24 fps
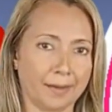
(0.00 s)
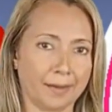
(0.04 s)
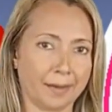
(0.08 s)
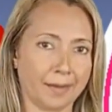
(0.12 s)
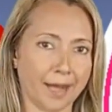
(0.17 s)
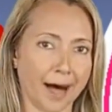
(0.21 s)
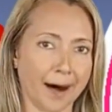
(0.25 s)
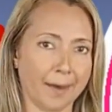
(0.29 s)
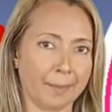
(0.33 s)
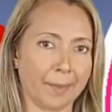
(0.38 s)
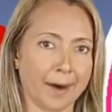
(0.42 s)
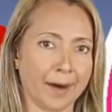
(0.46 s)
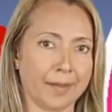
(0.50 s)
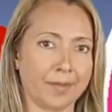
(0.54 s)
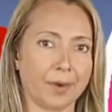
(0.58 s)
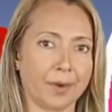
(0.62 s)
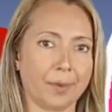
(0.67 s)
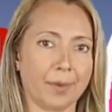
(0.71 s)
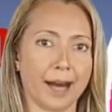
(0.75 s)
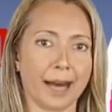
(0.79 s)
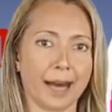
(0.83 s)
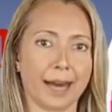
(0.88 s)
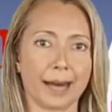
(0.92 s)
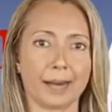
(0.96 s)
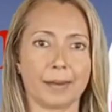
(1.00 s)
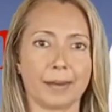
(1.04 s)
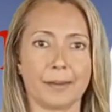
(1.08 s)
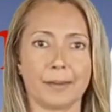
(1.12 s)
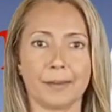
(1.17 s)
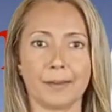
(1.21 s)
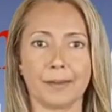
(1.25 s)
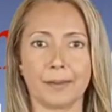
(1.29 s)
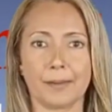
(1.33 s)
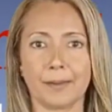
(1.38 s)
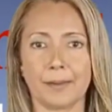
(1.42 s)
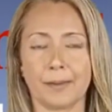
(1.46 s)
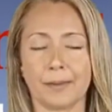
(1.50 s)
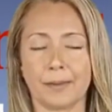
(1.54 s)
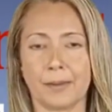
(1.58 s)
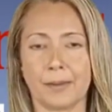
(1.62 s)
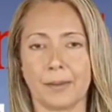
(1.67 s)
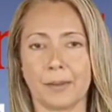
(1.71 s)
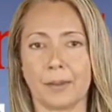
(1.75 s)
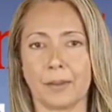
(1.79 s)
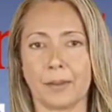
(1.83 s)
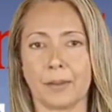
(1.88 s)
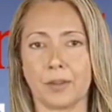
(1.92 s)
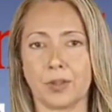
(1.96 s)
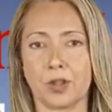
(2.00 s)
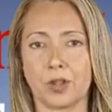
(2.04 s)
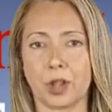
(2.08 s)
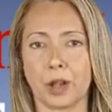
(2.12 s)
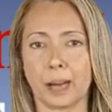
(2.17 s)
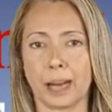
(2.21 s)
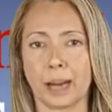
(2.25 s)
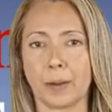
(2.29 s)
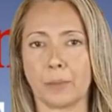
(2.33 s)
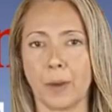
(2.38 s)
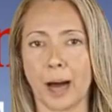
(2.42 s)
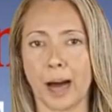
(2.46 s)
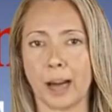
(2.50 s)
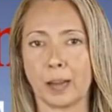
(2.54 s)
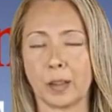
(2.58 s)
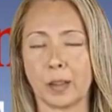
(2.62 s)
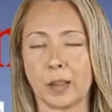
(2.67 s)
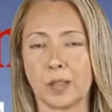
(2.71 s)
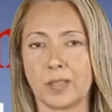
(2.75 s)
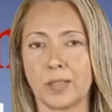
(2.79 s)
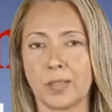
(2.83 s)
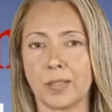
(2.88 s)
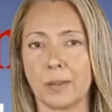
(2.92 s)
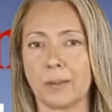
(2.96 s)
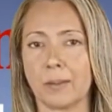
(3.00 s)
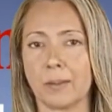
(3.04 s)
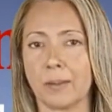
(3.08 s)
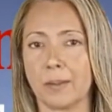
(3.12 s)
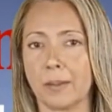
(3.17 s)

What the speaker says: Number 3. Chili peppers.